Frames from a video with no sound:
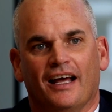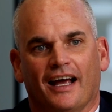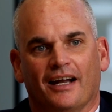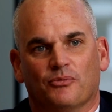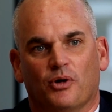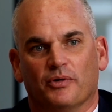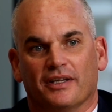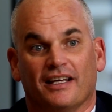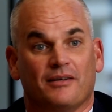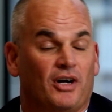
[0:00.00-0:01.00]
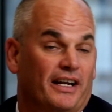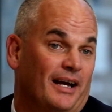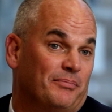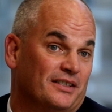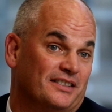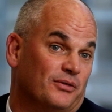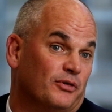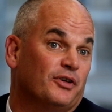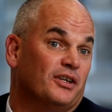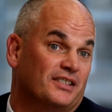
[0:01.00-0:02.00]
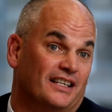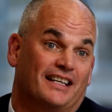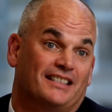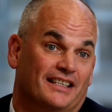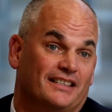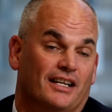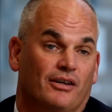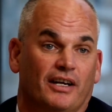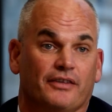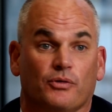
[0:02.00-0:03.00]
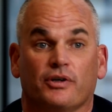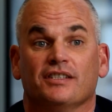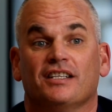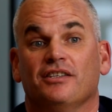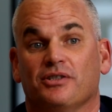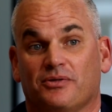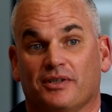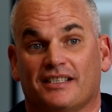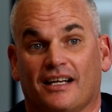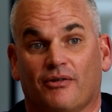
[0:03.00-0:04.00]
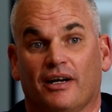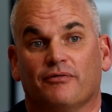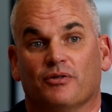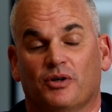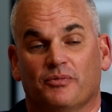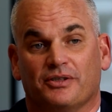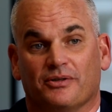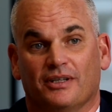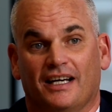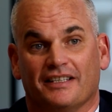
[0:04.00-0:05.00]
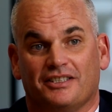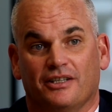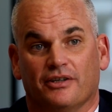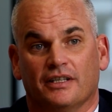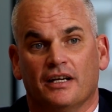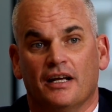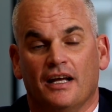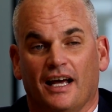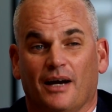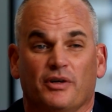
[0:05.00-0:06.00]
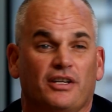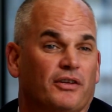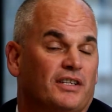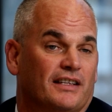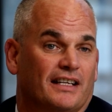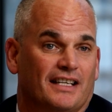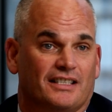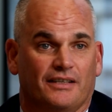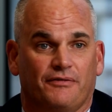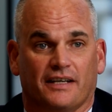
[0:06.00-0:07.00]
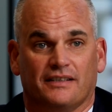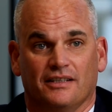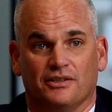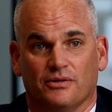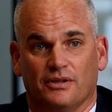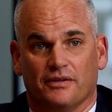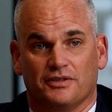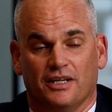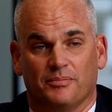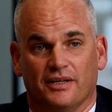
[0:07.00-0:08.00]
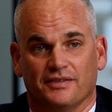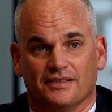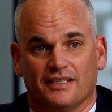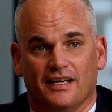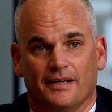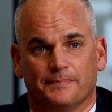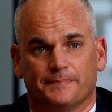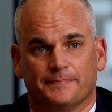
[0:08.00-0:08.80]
And what we think might happen is the reverse. It actually accelerates or continues to accelerate from what we saw last year, and, and we don't think that's actually factored into a lot of share prices today.